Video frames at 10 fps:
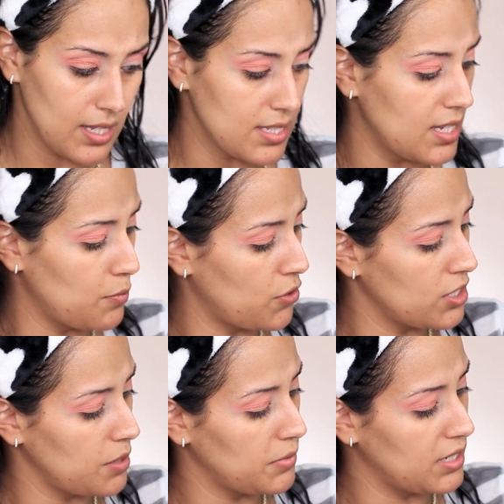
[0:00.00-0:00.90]
that same
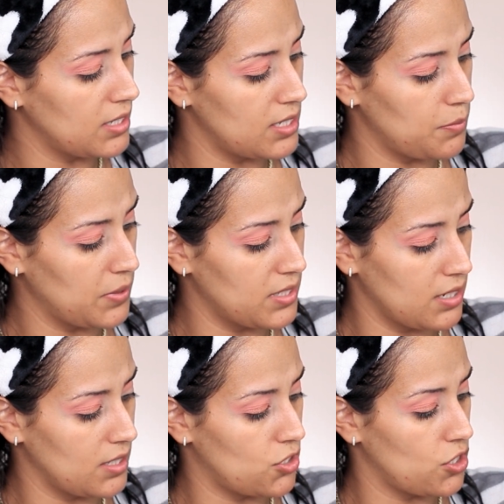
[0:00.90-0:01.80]
brush, I'm gonna dip
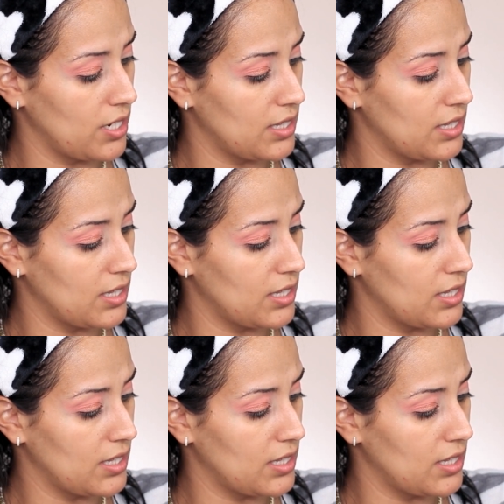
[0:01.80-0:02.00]
into this shade.